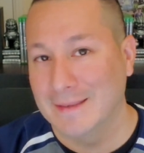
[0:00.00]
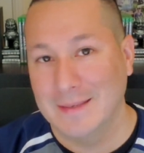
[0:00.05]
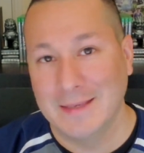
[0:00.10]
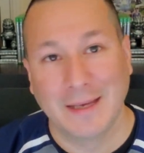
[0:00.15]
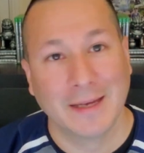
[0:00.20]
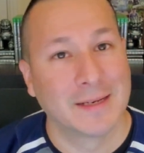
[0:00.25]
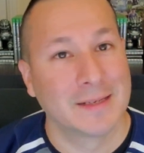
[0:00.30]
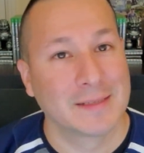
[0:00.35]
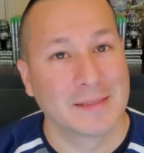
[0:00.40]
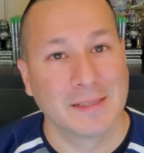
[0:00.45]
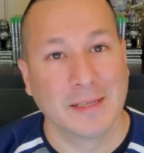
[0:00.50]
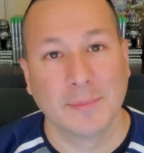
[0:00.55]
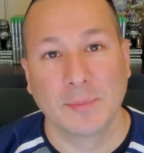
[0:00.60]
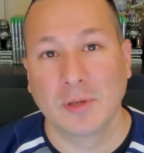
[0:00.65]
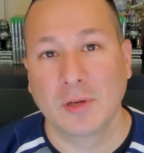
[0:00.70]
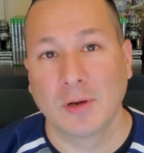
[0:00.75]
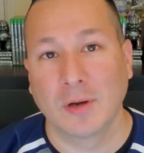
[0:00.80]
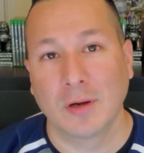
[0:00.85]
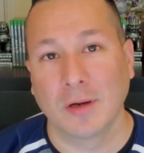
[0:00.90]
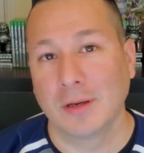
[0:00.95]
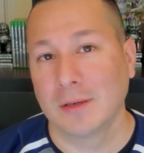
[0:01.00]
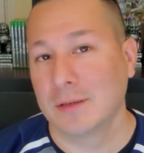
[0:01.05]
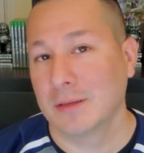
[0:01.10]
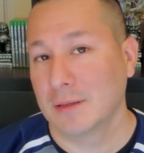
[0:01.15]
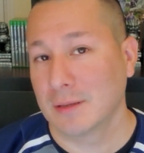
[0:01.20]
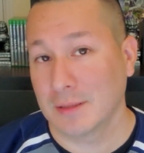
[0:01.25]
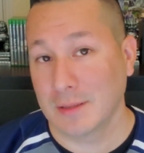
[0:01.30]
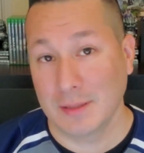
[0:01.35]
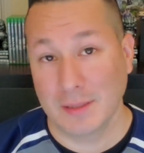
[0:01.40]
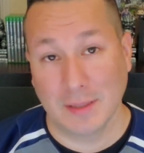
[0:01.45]
get a SIM card,
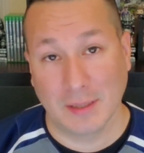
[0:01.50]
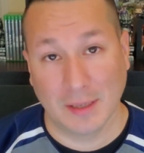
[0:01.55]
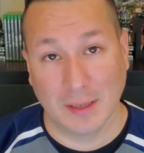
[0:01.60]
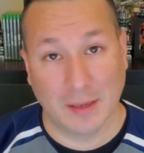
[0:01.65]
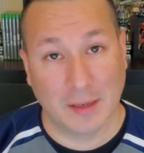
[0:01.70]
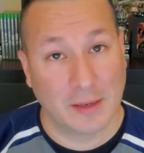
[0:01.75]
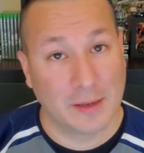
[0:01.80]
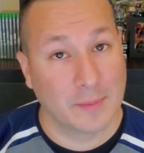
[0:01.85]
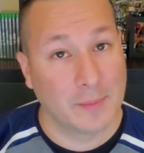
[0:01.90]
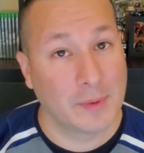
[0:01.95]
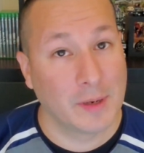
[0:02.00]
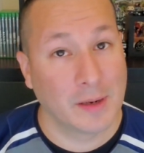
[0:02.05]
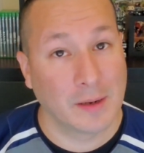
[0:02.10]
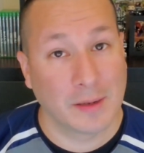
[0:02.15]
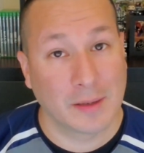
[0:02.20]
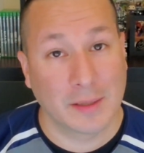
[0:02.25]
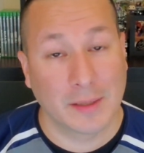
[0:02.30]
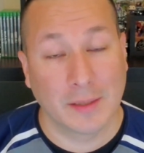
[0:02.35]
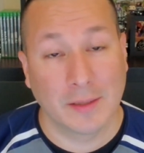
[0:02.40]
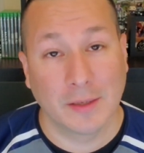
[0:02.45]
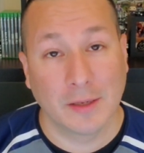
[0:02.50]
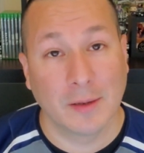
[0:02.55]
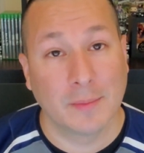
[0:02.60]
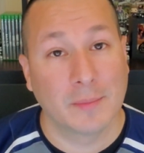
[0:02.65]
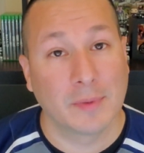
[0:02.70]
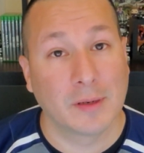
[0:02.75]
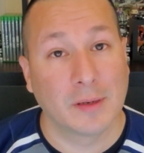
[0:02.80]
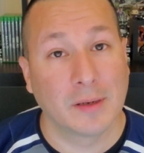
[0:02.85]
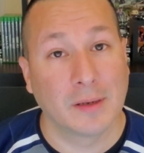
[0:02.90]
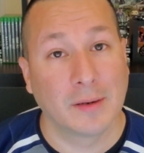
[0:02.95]
get an American
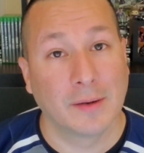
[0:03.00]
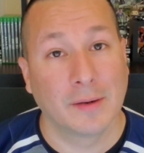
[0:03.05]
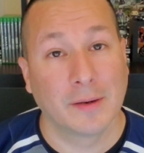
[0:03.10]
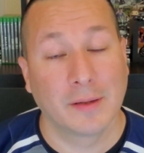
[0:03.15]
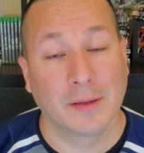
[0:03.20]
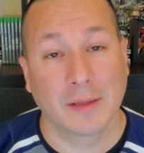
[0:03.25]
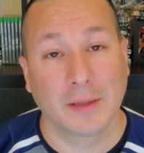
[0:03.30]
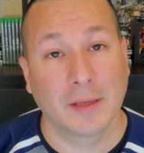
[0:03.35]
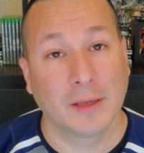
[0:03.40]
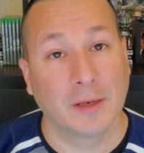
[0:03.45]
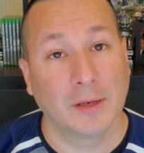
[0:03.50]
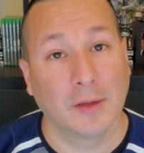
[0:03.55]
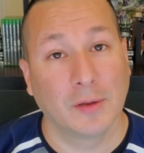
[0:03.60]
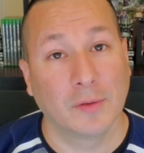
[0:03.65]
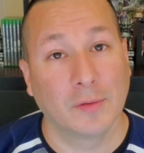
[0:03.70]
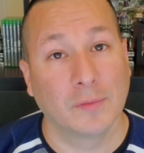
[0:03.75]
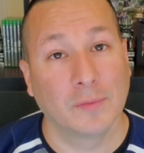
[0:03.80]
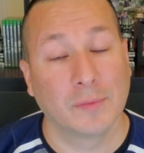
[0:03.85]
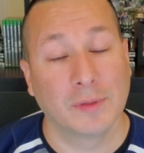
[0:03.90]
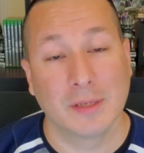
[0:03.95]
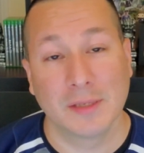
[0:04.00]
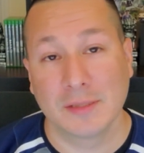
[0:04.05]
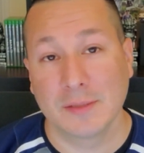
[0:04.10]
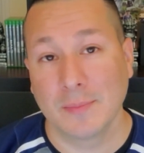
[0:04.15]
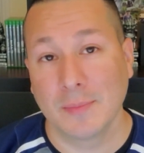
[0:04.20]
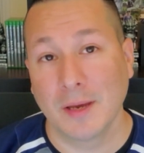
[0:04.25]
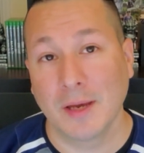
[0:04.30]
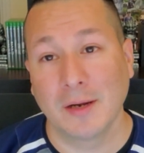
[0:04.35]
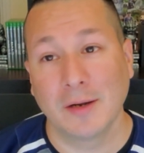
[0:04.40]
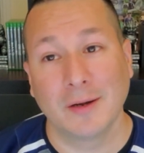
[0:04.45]
number.
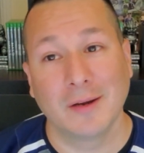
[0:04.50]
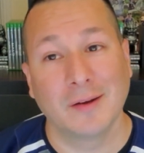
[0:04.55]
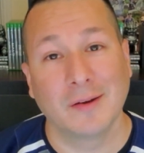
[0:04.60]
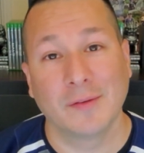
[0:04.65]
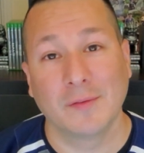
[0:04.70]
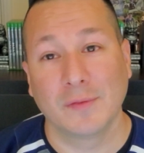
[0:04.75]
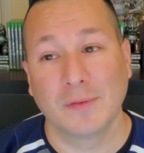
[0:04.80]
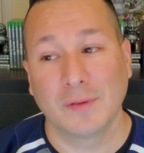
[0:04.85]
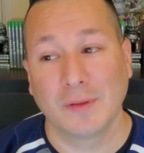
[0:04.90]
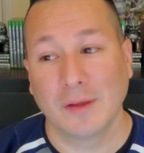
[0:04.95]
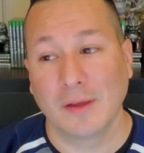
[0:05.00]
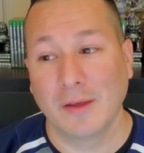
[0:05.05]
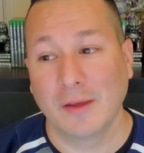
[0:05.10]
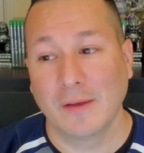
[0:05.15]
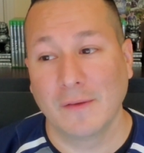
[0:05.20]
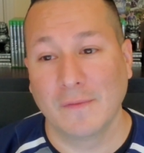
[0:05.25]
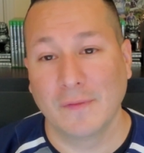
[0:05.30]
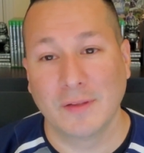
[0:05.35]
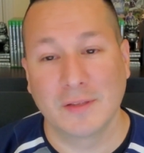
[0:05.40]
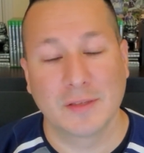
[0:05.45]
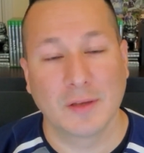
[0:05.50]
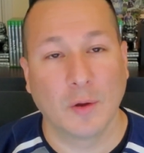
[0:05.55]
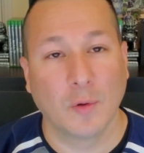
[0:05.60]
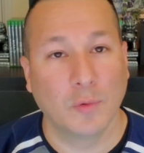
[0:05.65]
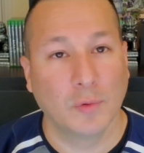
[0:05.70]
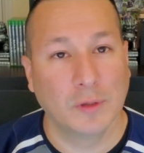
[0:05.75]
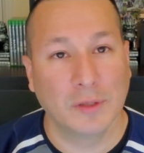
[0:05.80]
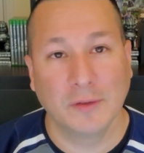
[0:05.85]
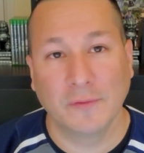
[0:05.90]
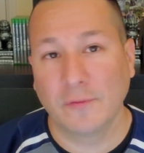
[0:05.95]
Doesn't matter if it's
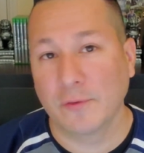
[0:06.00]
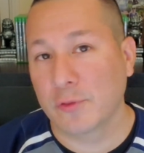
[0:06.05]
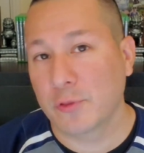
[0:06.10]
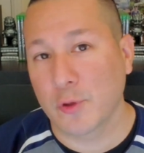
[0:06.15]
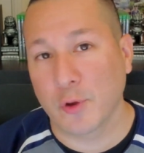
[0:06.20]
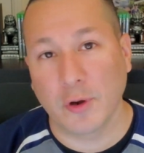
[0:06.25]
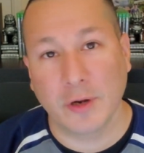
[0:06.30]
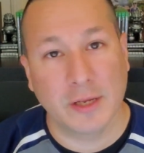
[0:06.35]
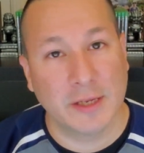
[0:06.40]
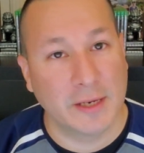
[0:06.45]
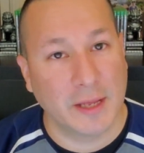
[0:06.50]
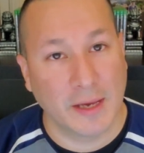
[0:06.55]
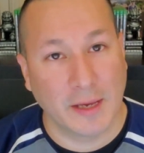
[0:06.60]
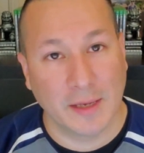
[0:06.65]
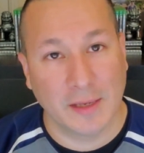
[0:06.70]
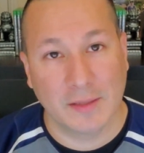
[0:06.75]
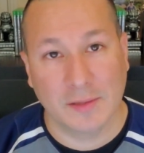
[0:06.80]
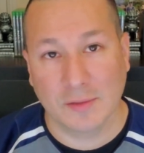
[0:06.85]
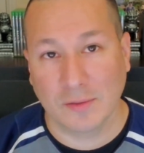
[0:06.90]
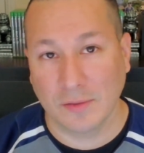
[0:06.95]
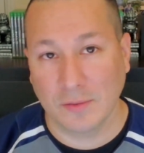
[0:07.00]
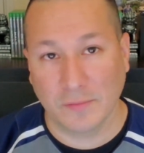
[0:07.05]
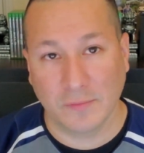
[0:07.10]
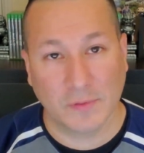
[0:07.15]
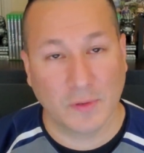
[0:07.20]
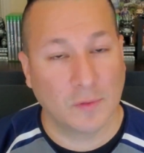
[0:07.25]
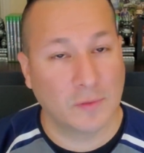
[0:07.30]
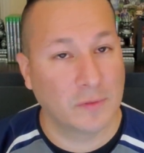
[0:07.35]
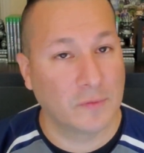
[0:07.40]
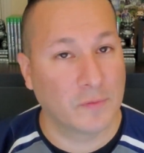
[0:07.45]
only for 30 days or
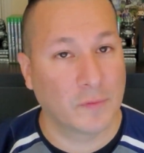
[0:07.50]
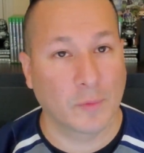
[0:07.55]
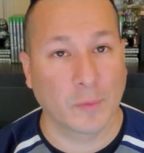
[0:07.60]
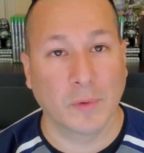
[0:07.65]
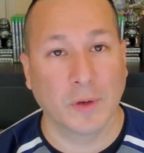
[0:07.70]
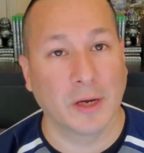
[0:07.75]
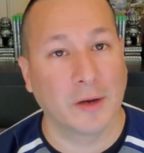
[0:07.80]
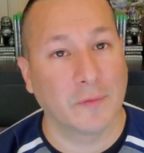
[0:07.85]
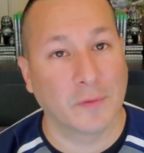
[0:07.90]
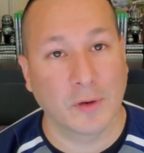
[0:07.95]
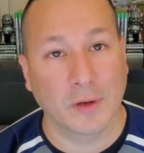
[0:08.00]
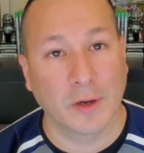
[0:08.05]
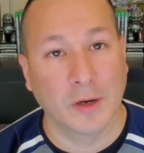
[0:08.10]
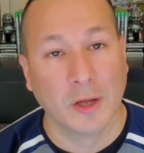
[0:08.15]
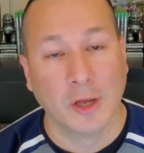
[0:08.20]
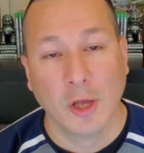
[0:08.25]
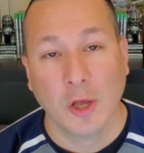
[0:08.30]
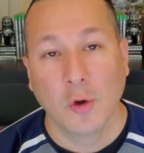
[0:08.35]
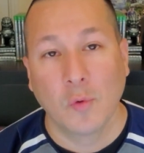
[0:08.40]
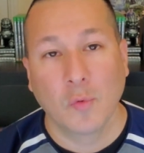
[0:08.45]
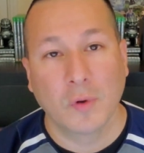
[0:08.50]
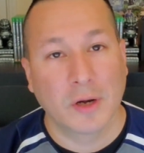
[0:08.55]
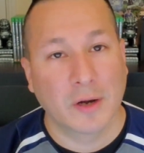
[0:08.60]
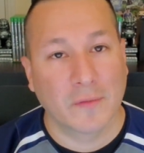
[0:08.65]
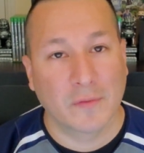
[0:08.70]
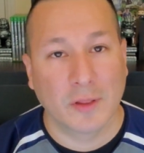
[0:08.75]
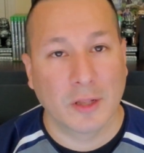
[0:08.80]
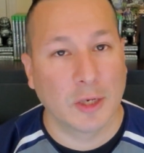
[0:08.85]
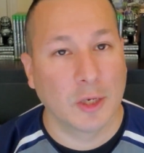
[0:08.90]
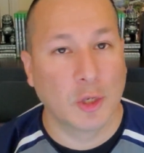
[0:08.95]
only for
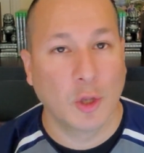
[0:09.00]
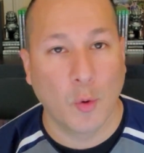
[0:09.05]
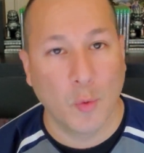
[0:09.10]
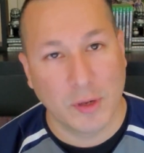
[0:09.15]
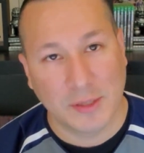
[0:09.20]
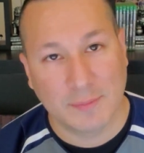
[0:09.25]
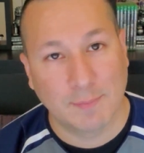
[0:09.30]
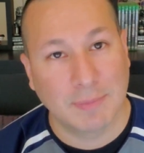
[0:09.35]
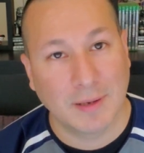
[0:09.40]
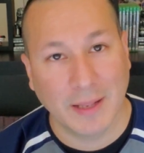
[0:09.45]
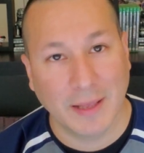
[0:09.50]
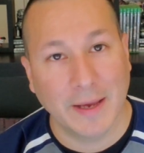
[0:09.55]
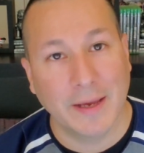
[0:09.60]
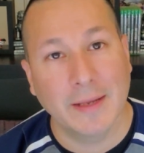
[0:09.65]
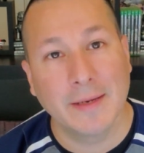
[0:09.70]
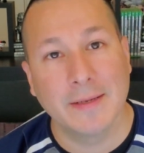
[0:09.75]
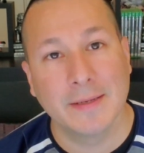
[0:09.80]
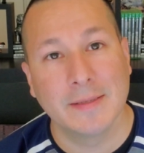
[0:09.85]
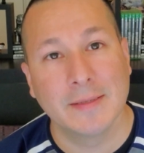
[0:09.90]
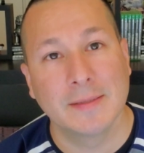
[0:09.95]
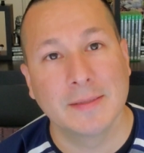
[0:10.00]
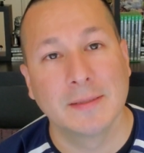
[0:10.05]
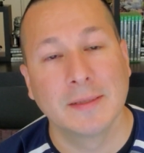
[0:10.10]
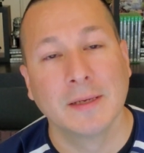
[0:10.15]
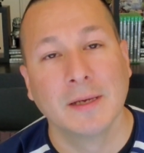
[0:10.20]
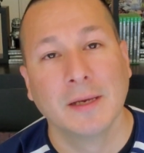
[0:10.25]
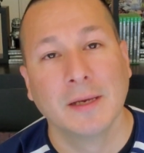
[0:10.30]
whatever the lowest plan is.